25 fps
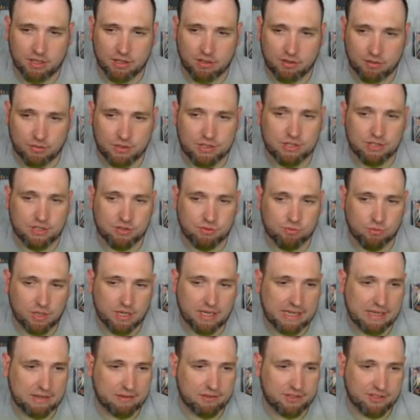which is
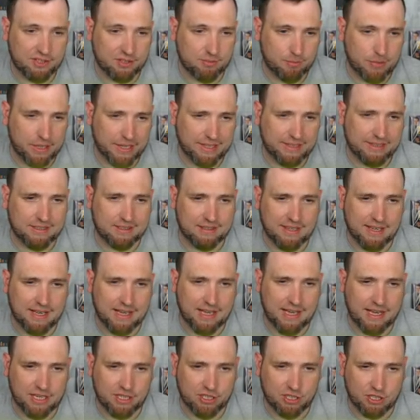what I was expecting a
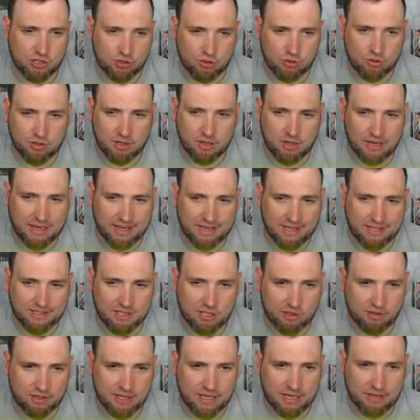high show, a high
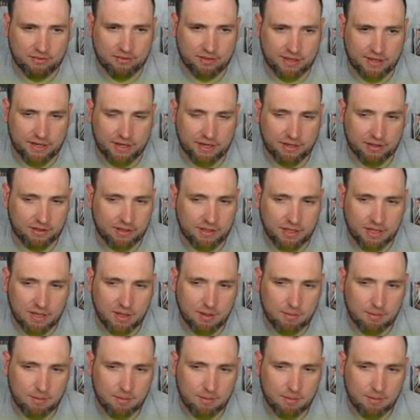turnout there.